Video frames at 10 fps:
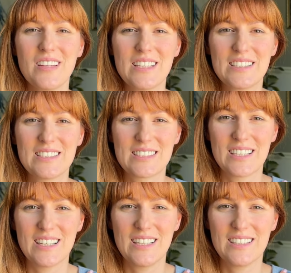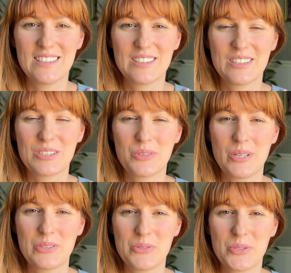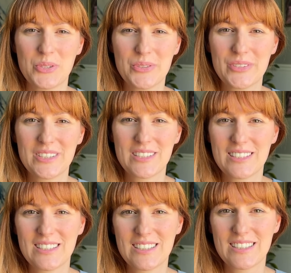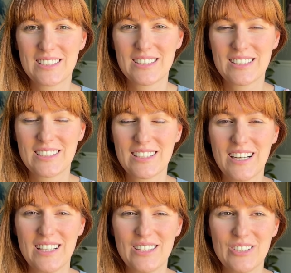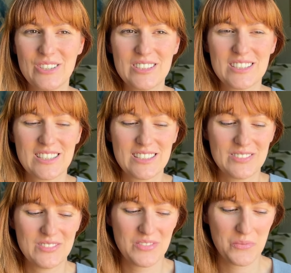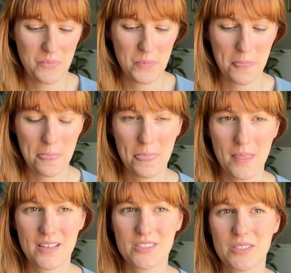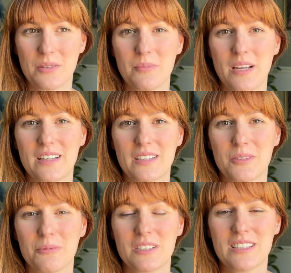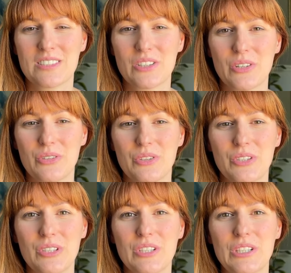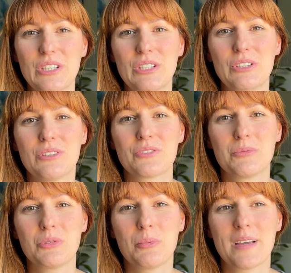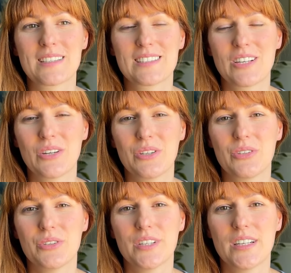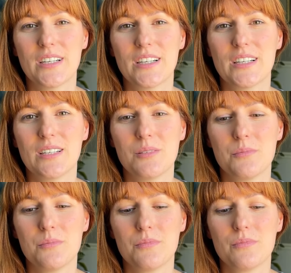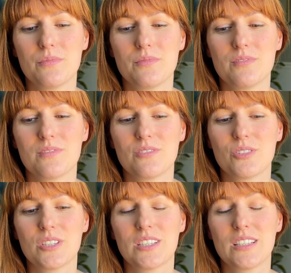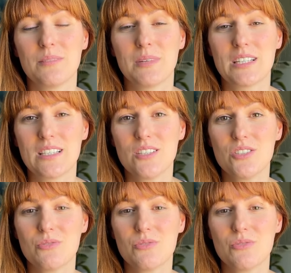is uh, is quite true. I learned. Um, I just got back a couple days ago from New Mexico um, for a meditation